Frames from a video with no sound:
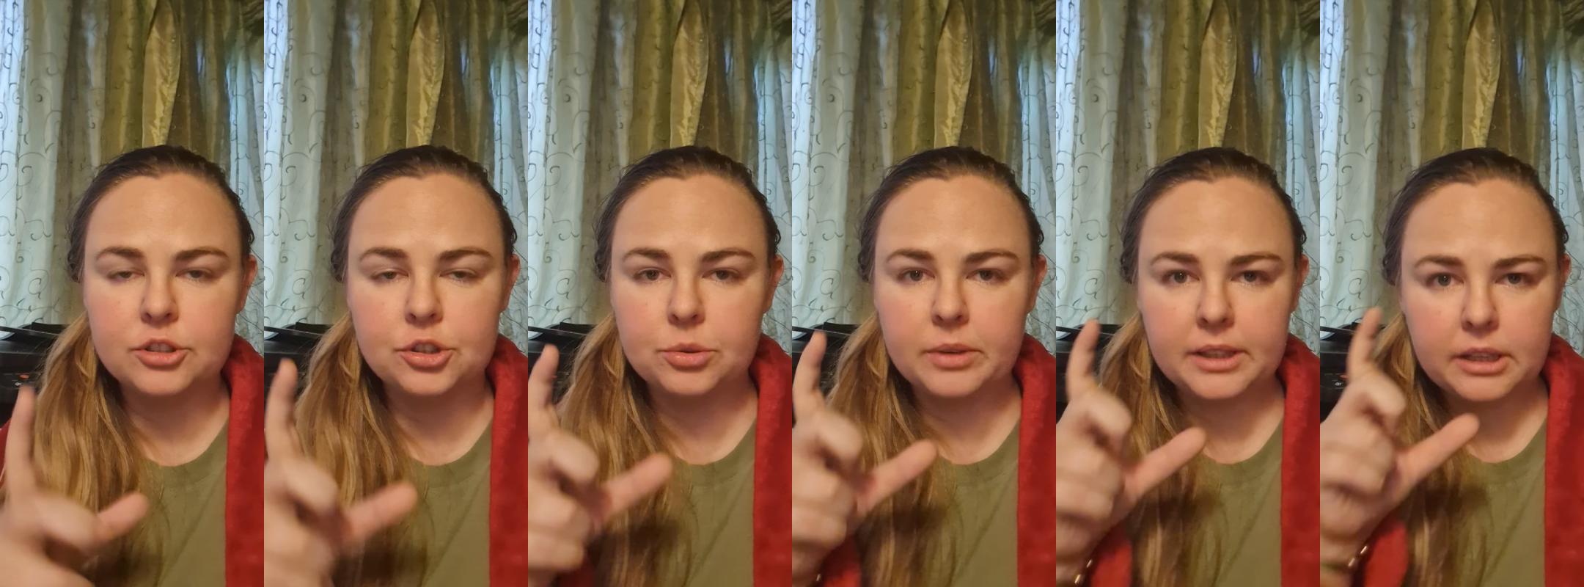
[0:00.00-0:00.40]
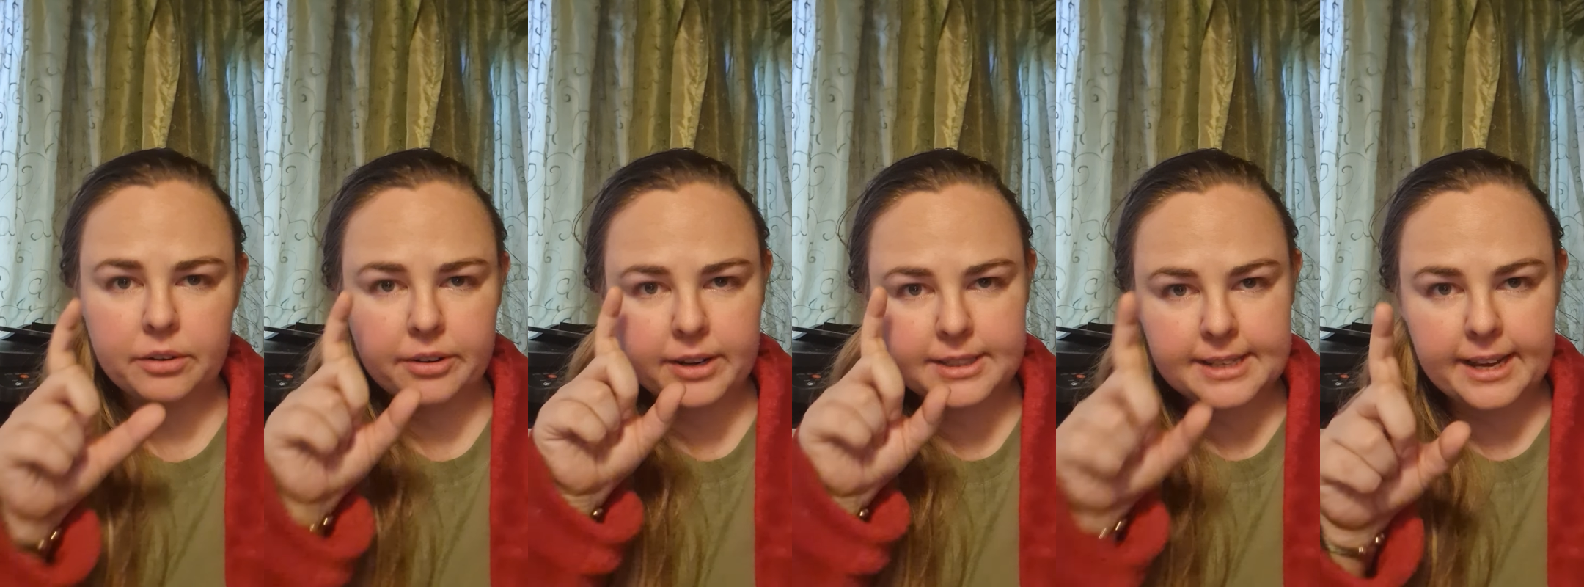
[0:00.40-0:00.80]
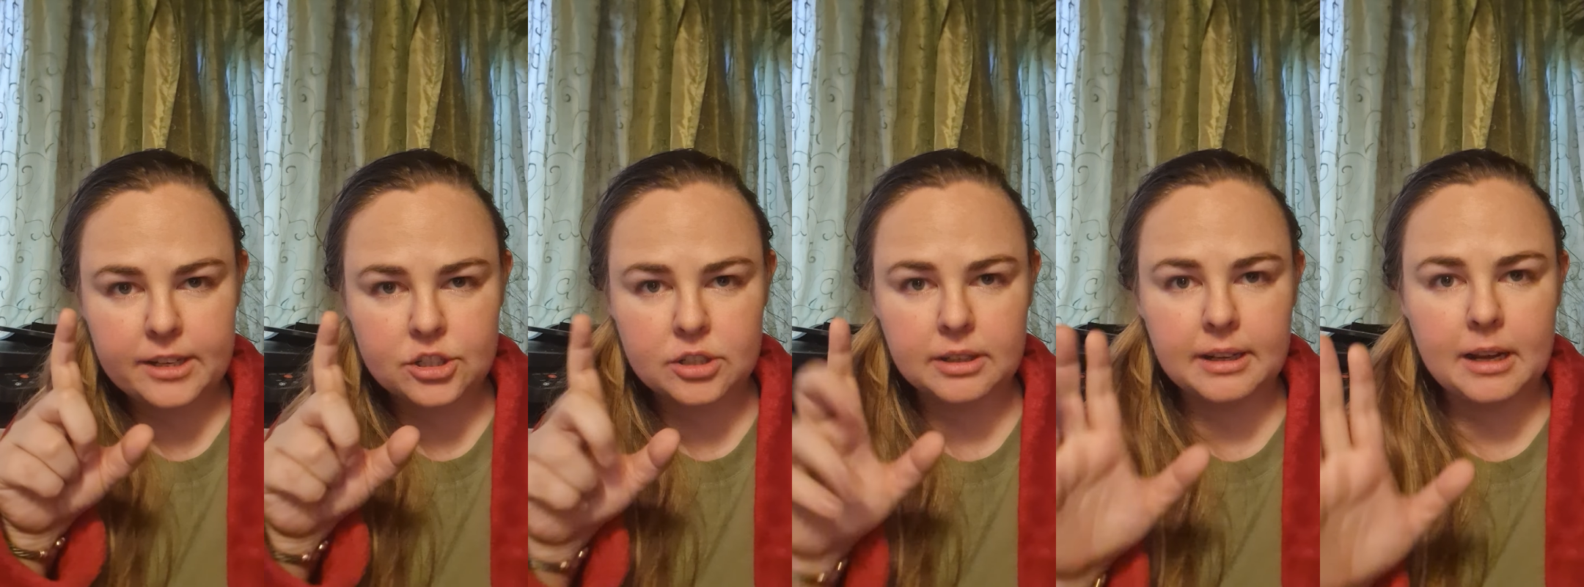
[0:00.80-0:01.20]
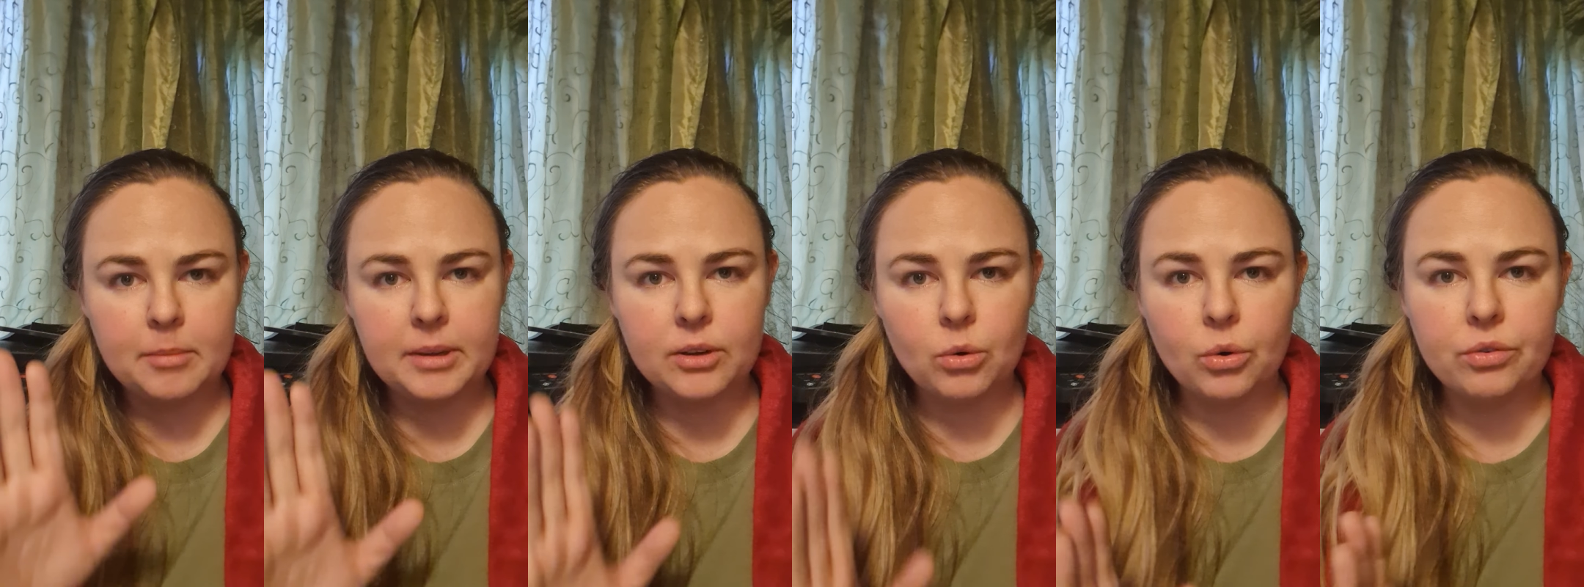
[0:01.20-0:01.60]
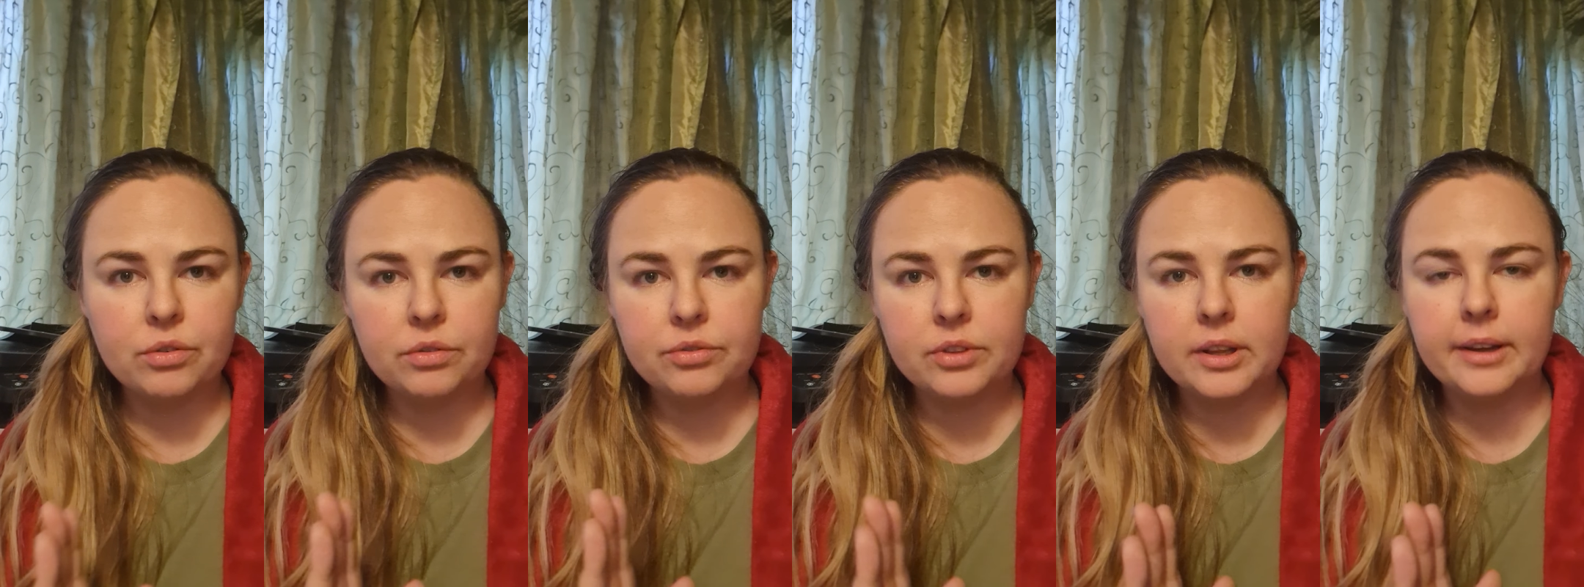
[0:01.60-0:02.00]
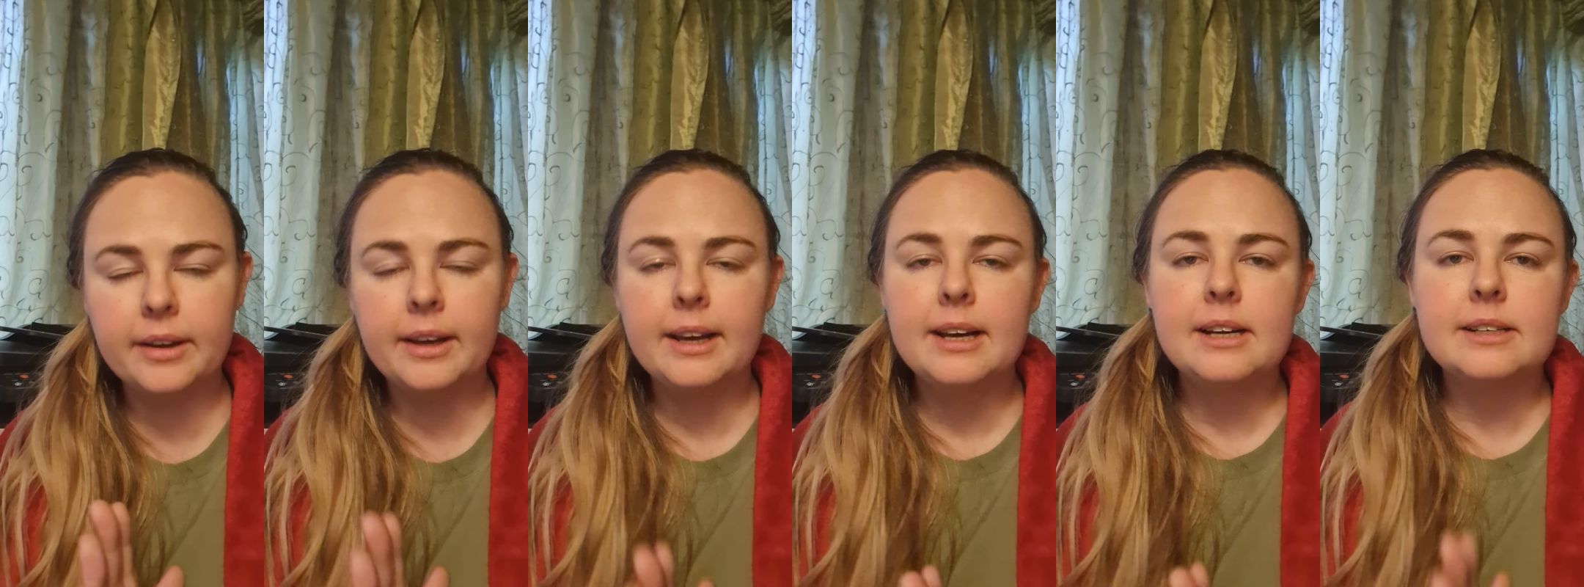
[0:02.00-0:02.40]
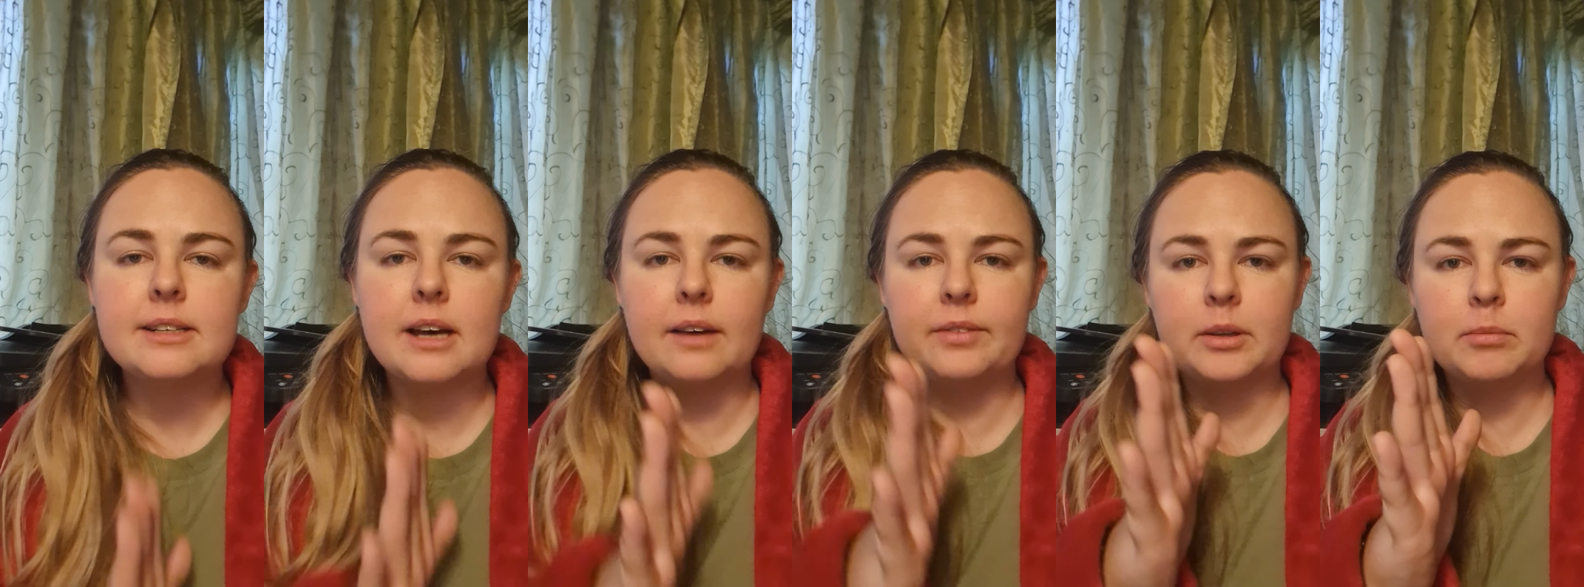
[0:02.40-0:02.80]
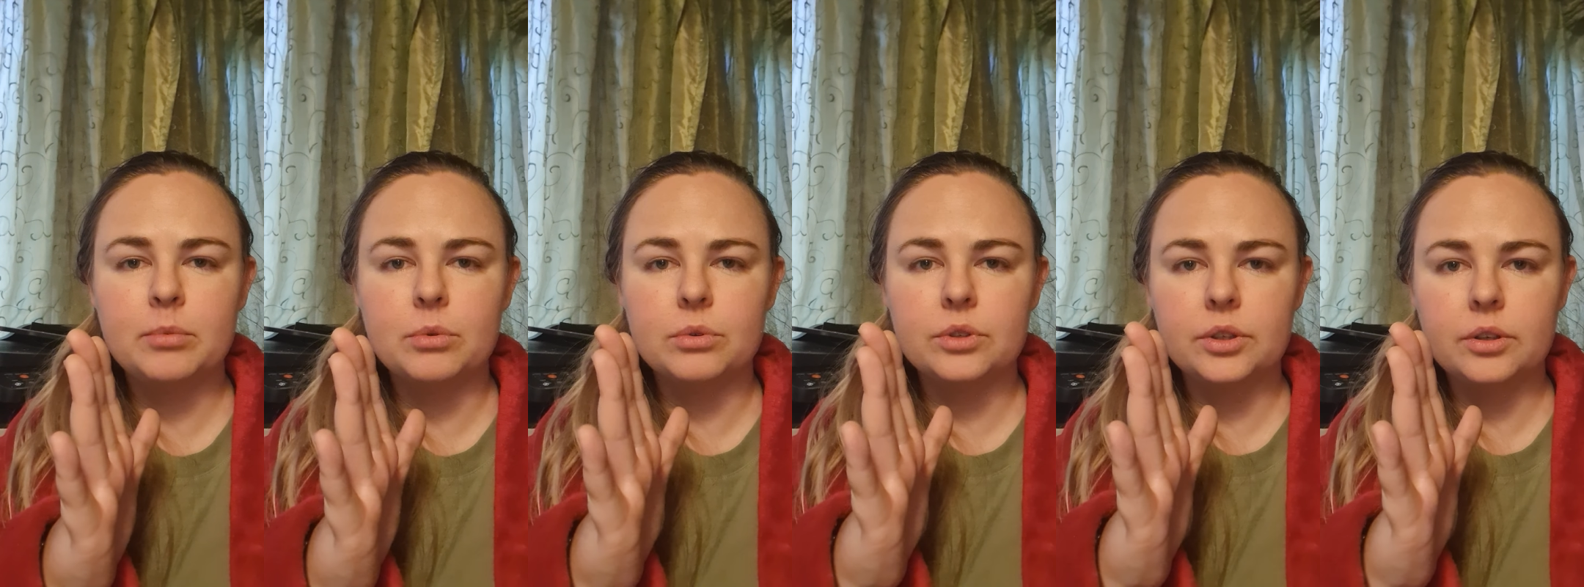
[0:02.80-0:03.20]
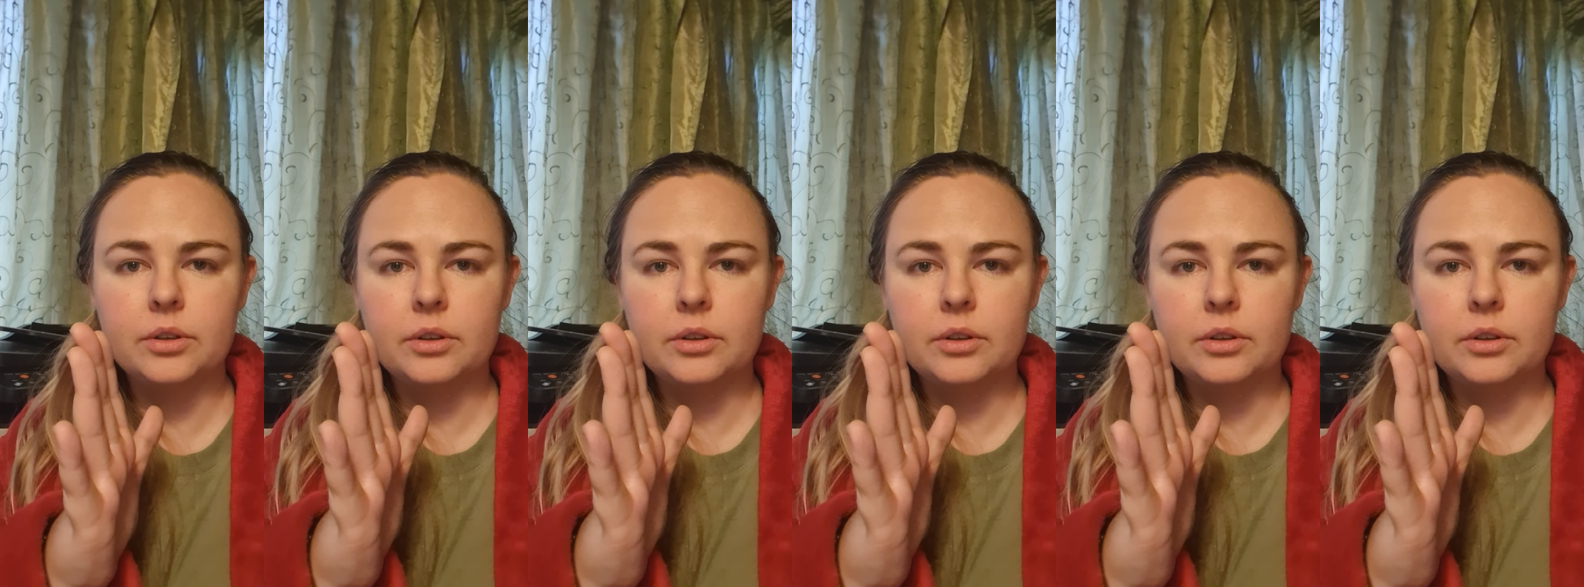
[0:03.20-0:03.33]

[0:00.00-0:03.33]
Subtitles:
doing the rotation, coming off of the diving board,